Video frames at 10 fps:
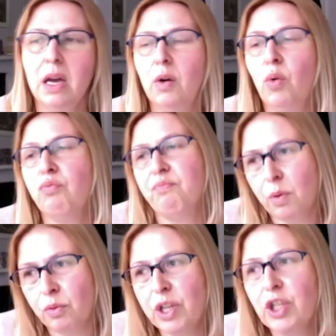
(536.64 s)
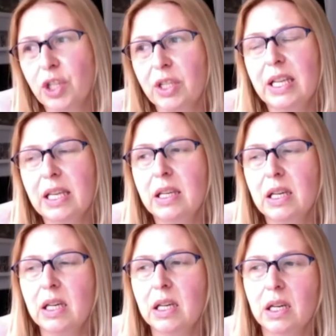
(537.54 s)
or originally
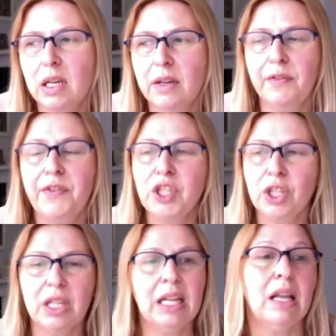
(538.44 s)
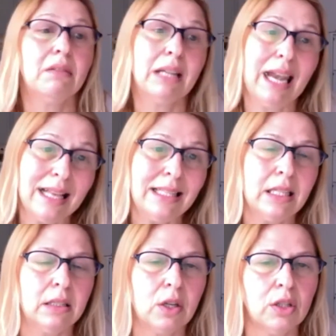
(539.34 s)
featured in a
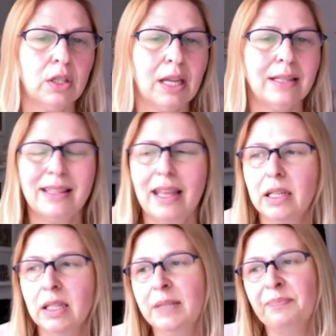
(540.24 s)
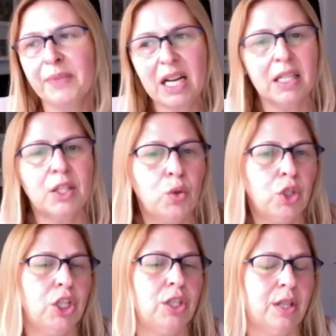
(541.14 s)
classical context, like
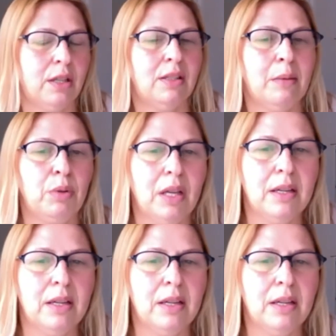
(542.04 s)
cartouches, tabulae,